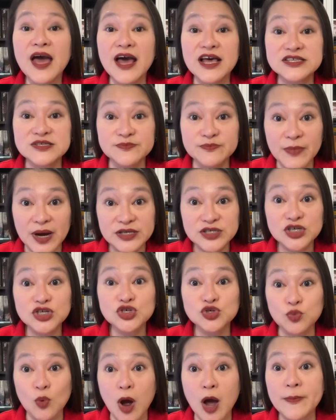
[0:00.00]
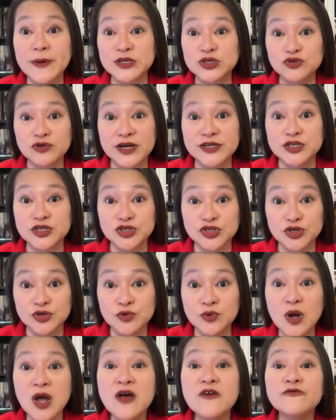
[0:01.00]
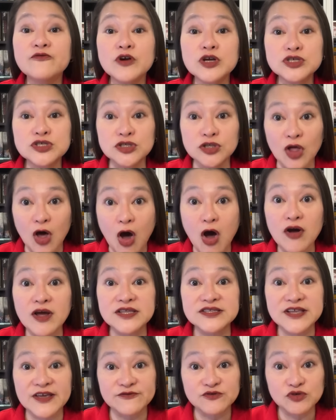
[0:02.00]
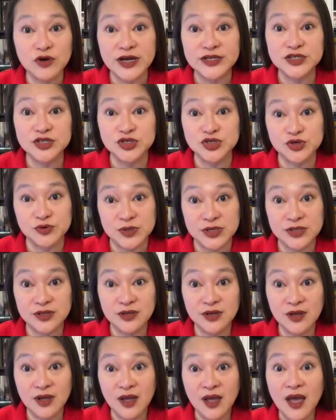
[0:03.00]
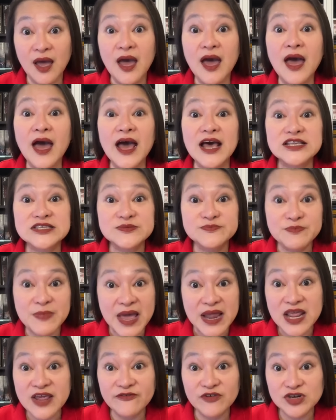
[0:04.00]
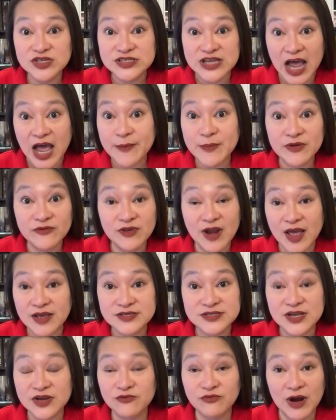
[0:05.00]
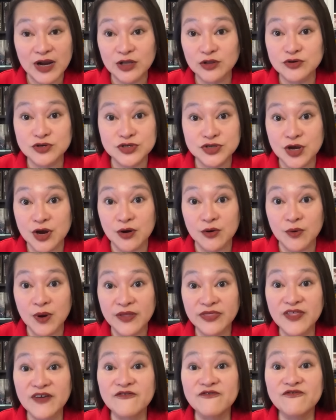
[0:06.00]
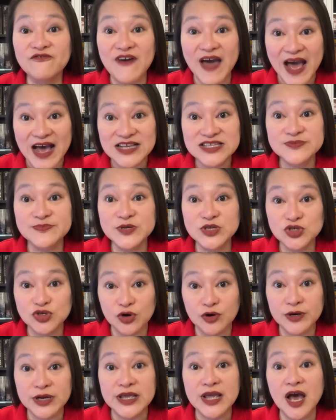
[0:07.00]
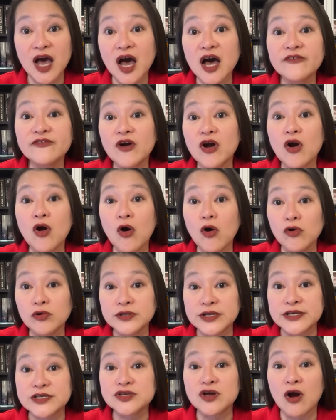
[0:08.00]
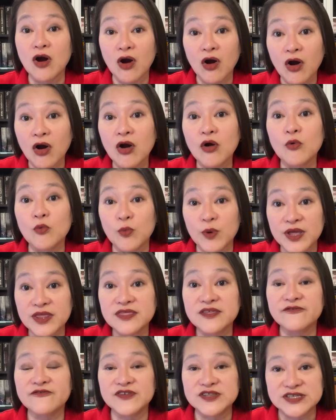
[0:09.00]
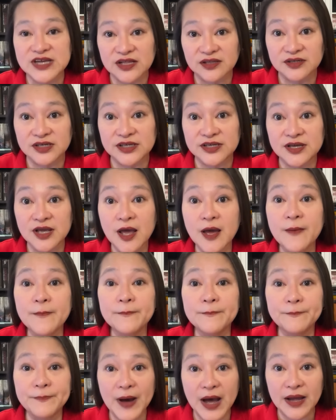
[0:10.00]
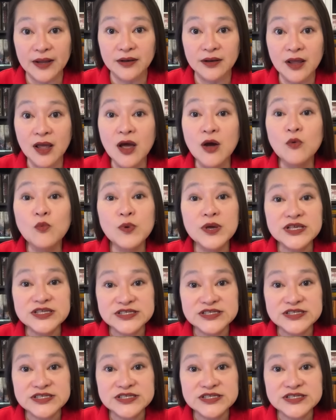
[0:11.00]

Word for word: as much as Schwab has tried to do for as long as they've tried to do it. As many of our Diamond NestEgg regulars know, the vast majority of our holdings are with Fidelity, but we